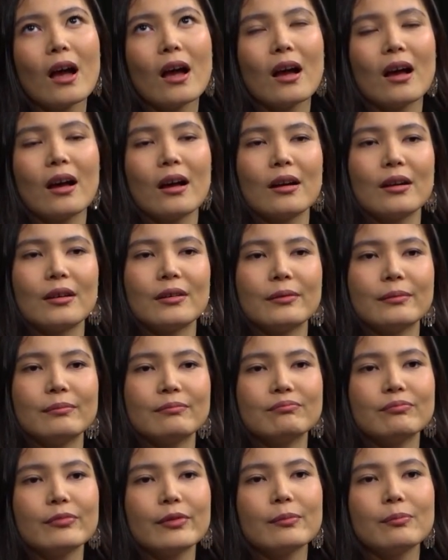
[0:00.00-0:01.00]

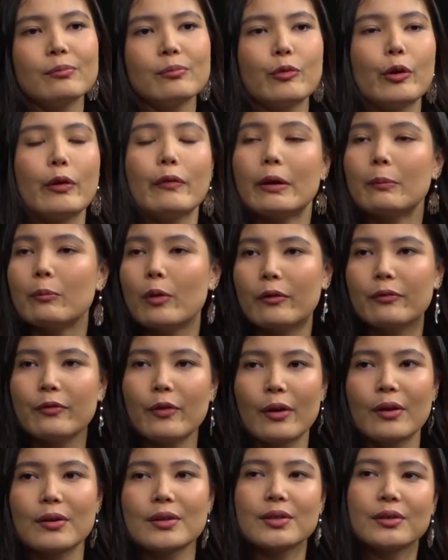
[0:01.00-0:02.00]
we were more
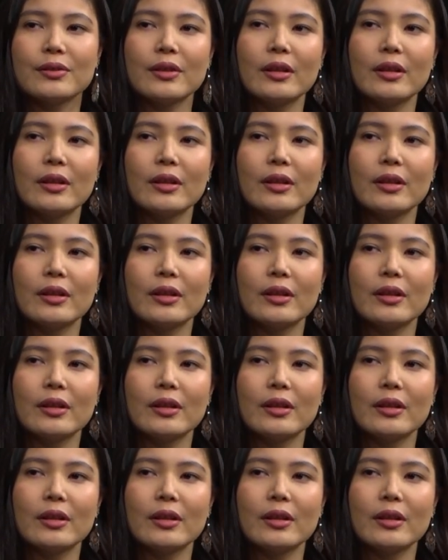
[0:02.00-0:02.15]
focused on the